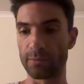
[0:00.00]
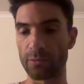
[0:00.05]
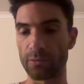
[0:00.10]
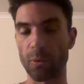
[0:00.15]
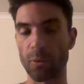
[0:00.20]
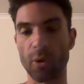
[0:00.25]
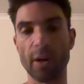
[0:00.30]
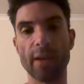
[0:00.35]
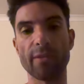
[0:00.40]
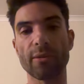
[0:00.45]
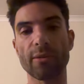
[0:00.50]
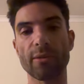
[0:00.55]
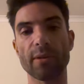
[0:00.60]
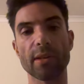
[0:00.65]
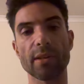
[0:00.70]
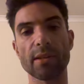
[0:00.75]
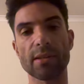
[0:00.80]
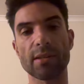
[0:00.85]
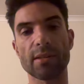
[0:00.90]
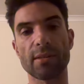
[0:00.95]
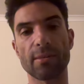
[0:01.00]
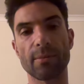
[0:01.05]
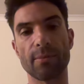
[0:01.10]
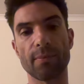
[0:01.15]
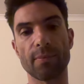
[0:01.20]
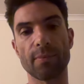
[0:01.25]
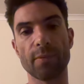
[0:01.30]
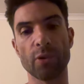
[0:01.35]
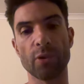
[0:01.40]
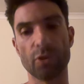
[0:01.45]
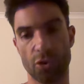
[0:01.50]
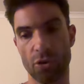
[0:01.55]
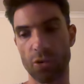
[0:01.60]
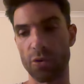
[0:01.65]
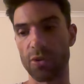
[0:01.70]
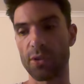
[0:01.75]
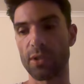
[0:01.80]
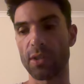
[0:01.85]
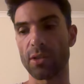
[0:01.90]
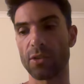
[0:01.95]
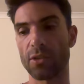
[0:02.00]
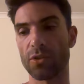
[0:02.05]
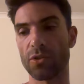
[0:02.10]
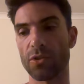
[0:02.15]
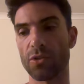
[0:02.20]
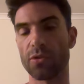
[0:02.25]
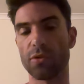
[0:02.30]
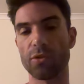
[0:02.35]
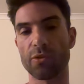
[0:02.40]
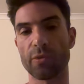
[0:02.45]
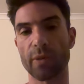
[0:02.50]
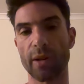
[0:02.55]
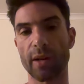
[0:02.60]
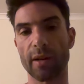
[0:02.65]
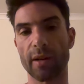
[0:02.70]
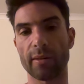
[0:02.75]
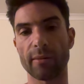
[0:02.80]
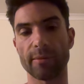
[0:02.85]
whatever it is, you're choosing to do the drug.